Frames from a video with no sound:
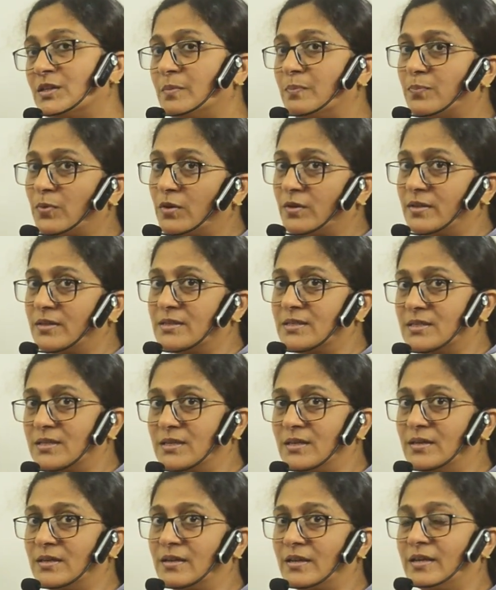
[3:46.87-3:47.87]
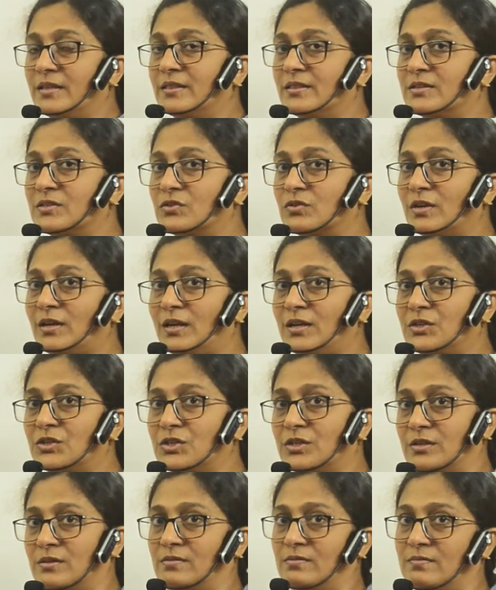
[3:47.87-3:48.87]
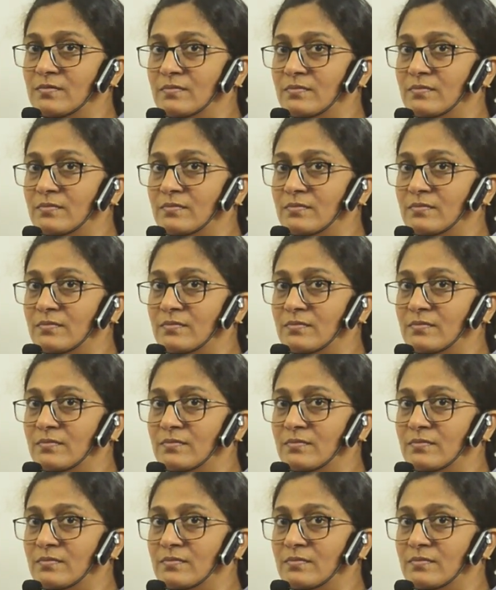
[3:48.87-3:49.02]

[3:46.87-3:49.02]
importance here in this relation